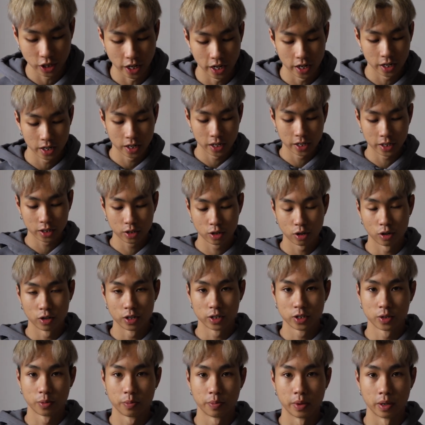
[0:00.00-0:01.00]
I call
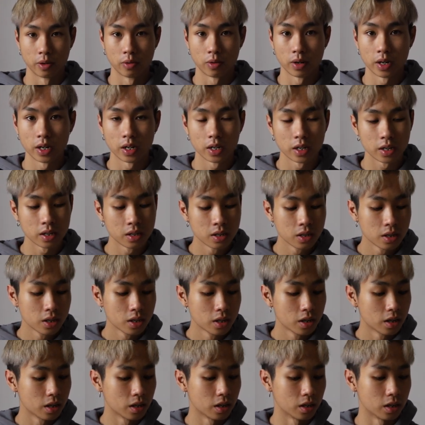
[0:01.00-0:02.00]
it a beret,
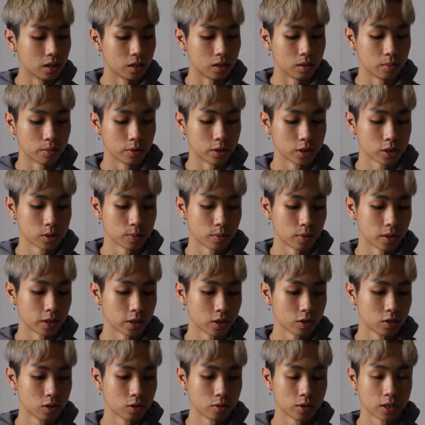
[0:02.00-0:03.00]
uh, but it's more
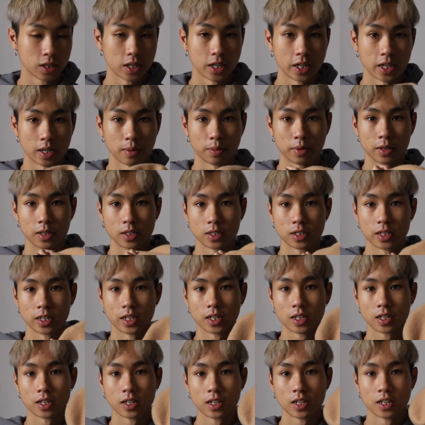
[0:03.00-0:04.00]
like, you know, a cap, and it's
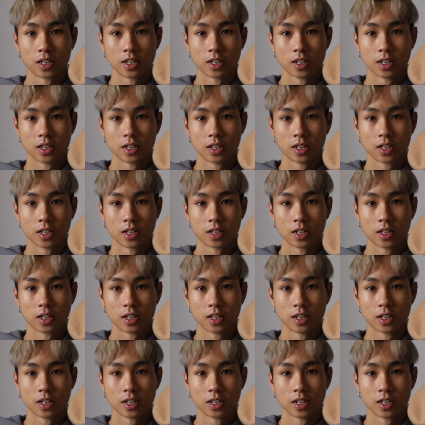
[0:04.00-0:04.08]
like,